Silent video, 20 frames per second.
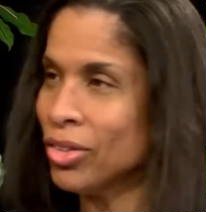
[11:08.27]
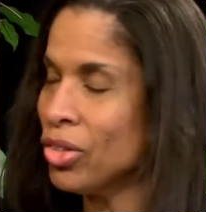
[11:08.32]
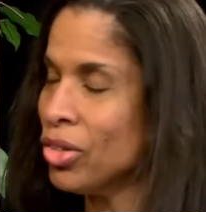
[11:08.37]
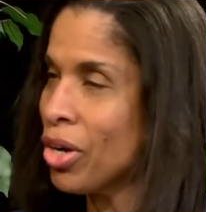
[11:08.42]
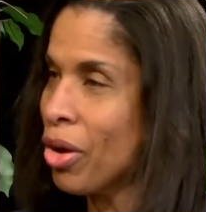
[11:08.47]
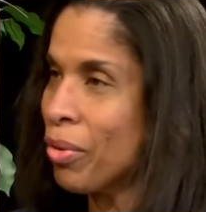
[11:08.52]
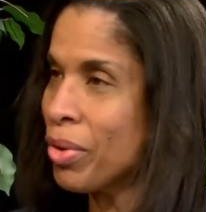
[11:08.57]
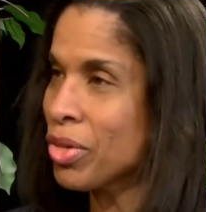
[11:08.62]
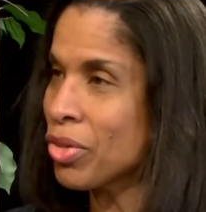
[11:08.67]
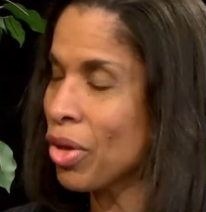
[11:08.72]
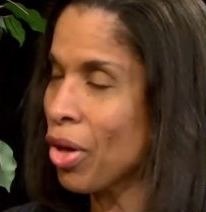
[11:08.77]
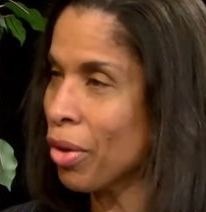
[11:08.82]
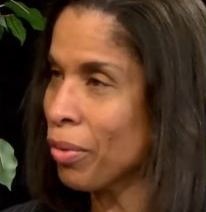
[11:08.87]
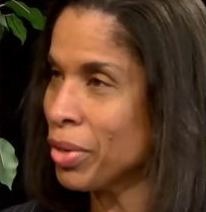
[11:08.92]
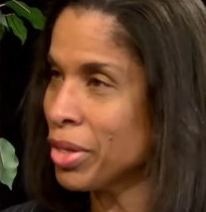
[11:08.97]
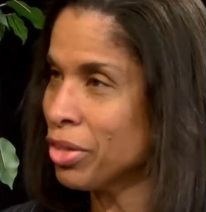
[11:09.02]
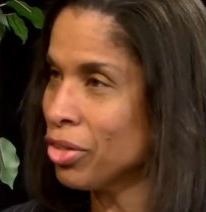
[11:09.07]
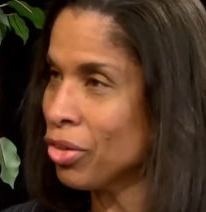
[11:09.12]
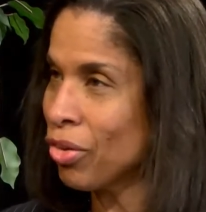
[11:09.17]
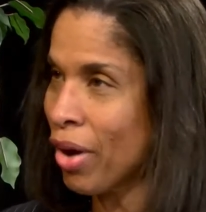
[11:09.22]
It's
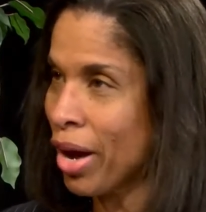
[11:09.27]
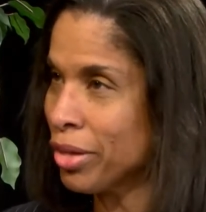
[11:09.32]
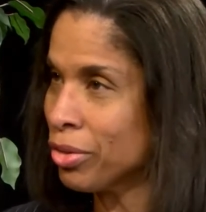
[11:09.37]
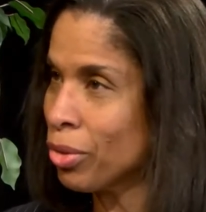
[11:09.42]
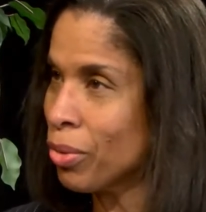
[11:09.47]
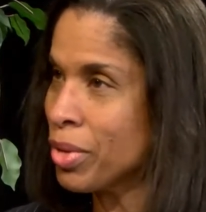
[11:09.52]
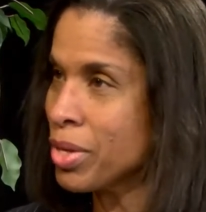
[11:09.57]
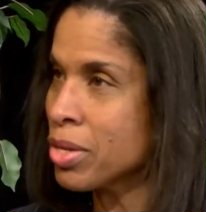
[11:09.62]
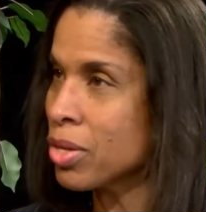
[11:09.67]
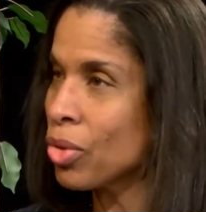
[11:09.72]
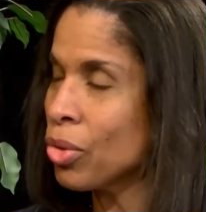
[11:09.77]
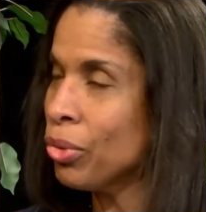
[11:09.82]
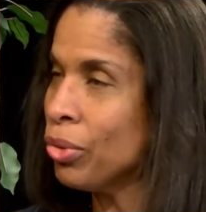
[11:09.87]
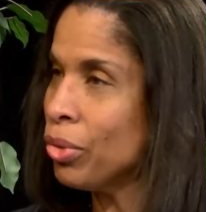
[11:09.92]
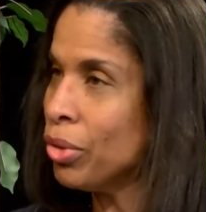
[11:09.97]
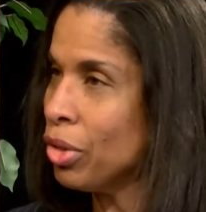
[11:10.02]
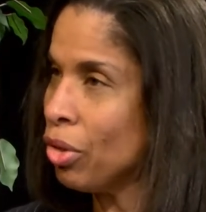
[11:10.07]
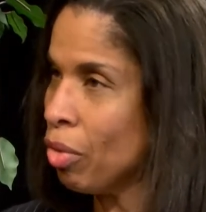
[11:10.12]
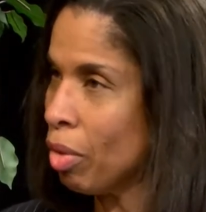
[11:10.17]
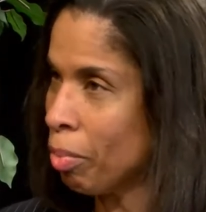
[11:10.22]
going to graduate school.
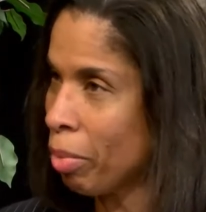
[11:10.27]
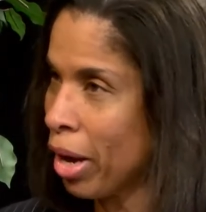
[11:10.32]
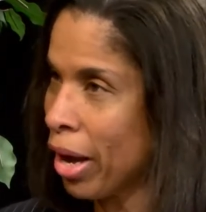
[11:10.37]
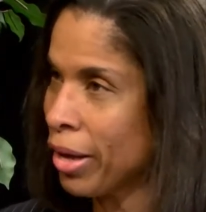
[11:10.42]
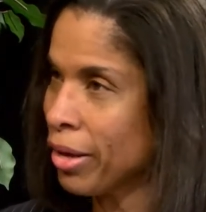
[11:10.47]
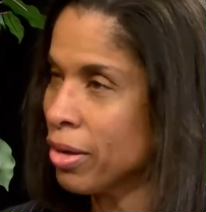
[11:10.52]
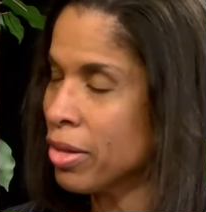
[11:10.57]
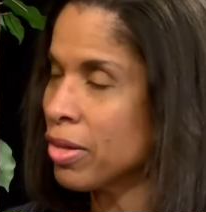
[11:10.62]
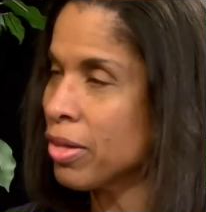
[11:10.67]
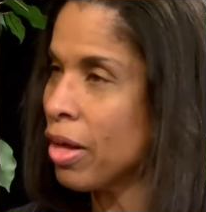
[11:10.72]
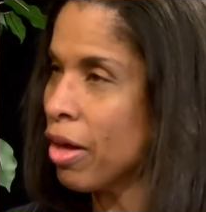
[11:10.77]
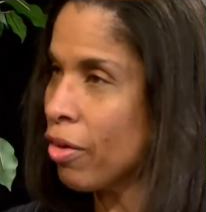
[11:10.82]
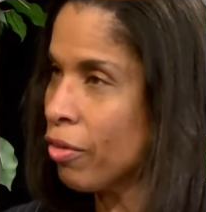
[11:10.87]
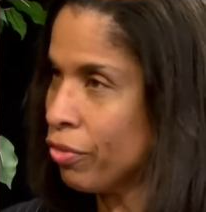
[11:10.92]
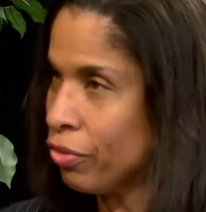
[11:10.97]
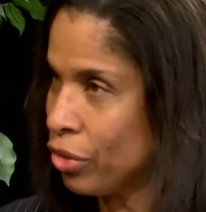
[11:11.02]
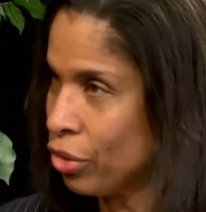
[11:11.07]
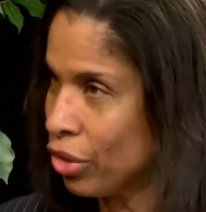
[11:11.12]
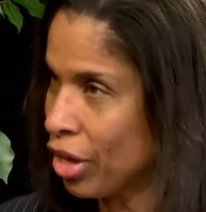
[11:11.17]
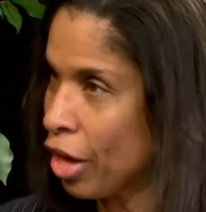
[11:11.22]
You apply yourself,
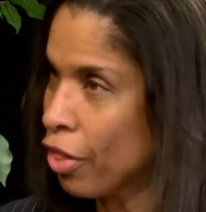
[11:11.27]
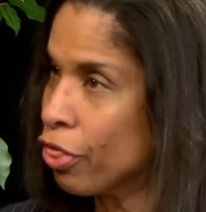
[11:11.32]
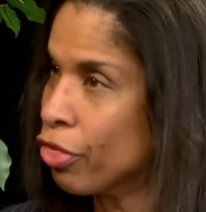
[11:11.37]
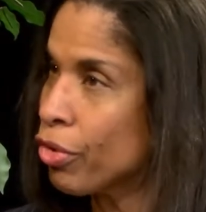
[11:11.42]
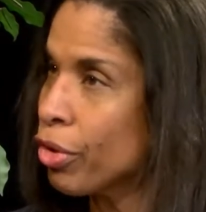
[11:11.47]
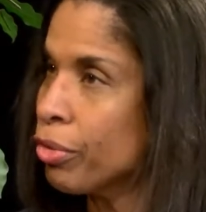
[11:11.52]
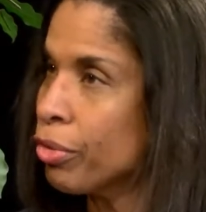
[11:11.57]
you get through.